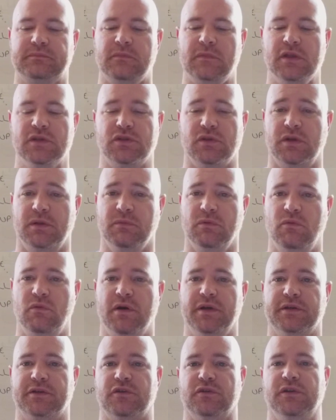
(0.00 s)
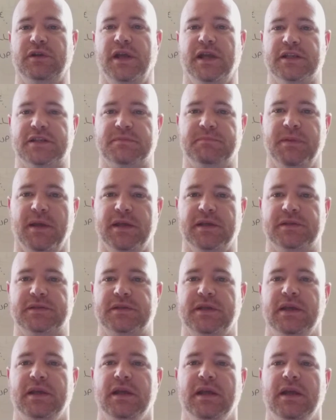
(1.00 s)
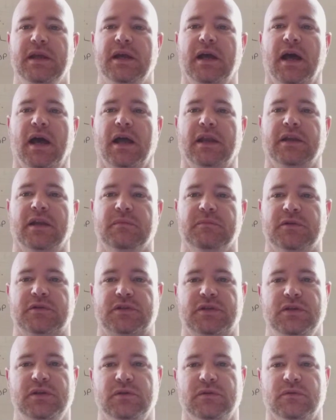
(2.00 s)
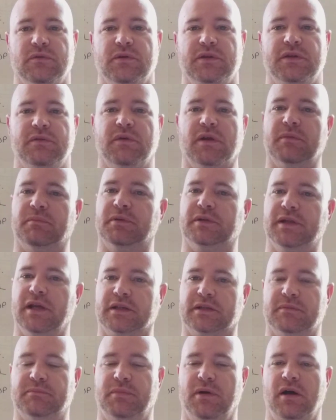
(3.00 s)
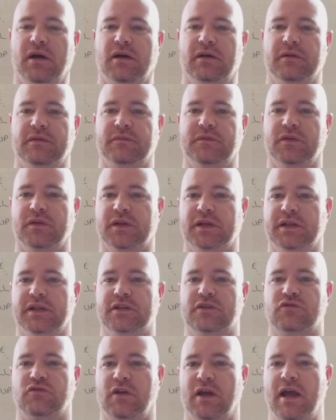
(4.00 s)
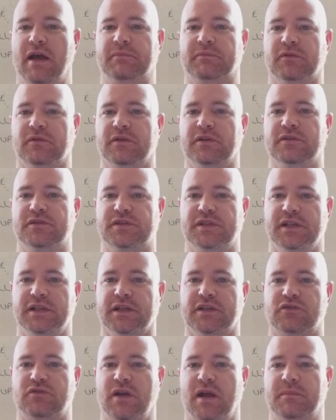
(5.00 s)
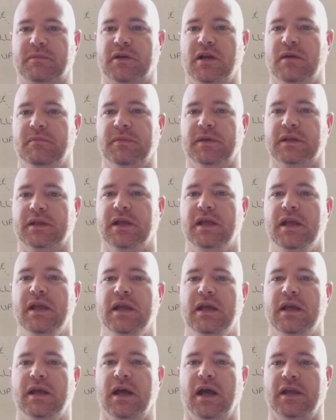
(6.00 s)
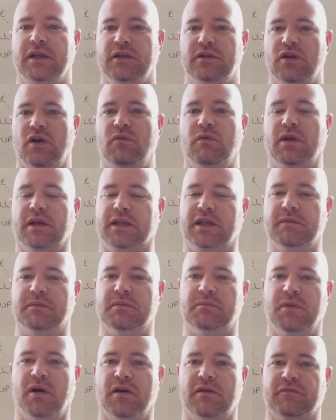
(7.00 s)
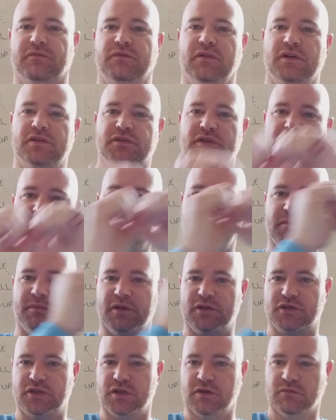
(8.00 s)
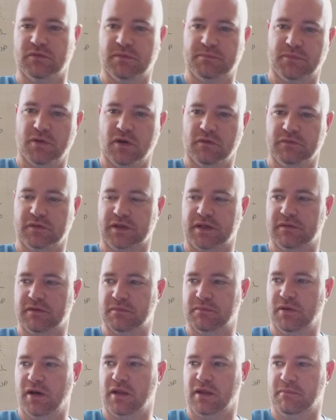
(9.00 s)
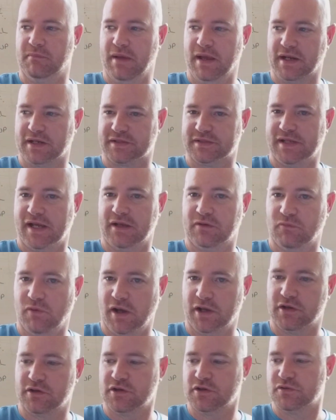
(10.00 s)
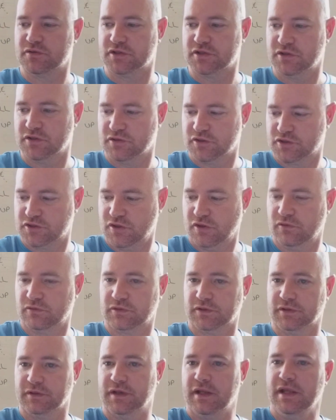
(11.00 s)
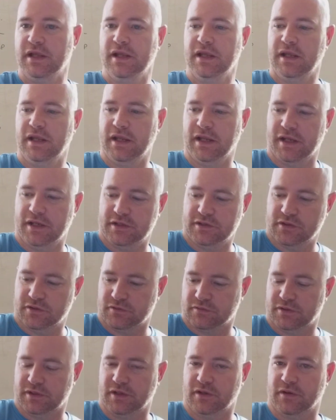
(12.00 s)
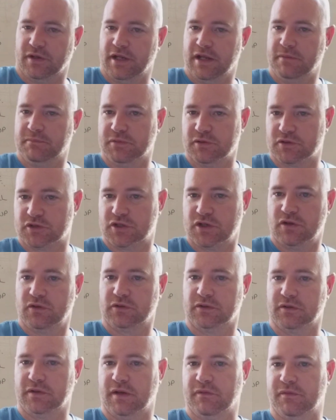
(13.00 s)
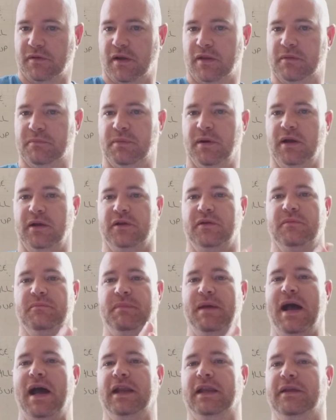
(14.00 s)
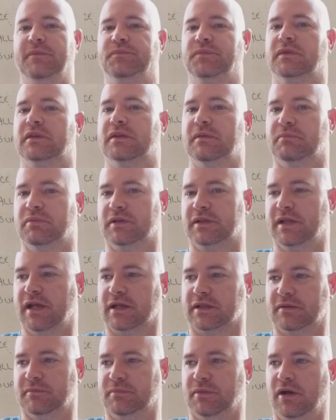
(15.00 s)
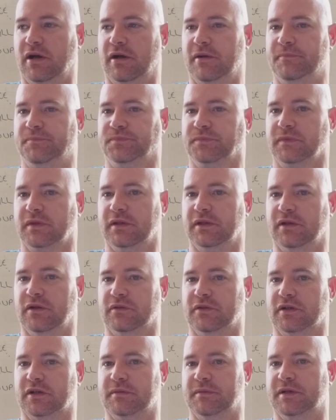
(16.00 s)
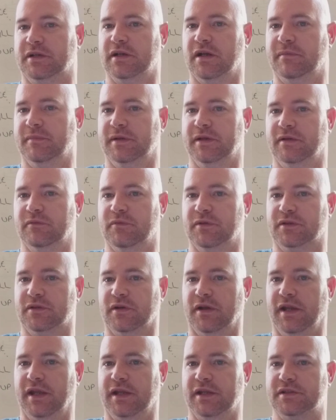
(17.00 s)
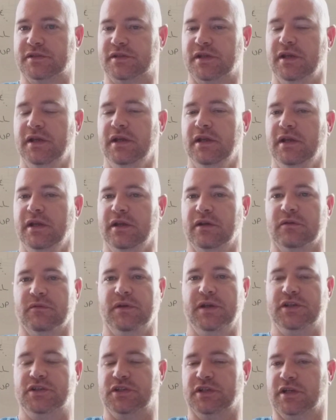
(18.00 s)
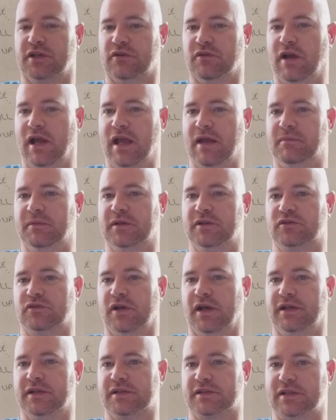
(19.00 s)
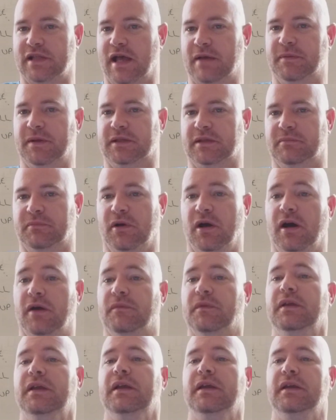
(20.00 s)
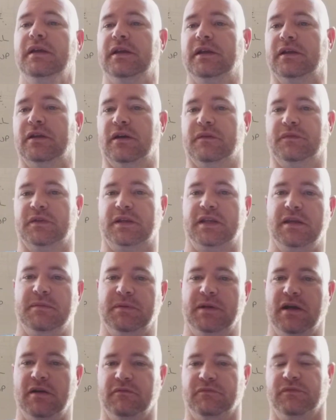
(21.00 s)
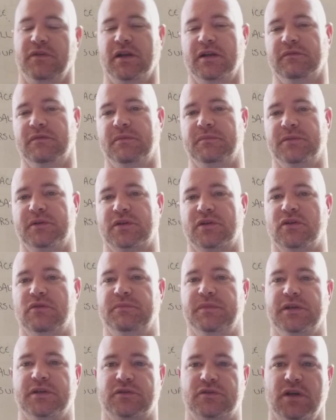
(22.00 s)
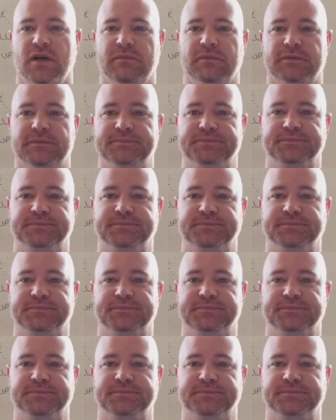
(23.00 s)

So number one, create space. Number two, you want to protect the ball. If you're getting trapped or you're seeing a trap coming, you don't want to keep the ball in front, so you want to make sure you rip over and keep the ball on the backside while you're using your shoulder and your hip, your shoulder, and every other part of your body to protect the ball. They're going to be coming in with their hands, reaching and grabbing, trying to slap at the ball. If you keep it out in front of them, you're going to be in trouble.